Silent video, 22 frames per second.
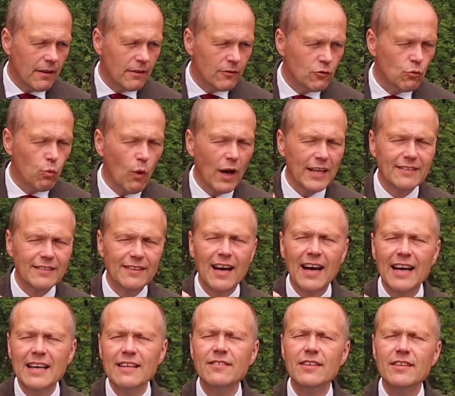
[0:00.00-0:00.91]
Dwight
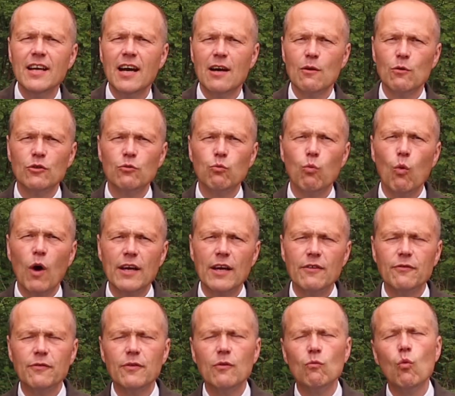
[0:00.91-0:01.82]
Eisenhower's
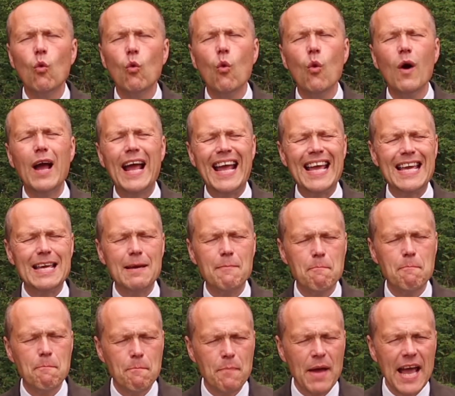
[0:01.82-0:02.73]
wife wore a
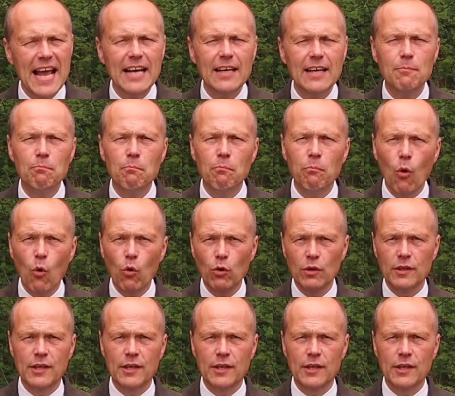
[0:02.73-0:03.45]
pink ball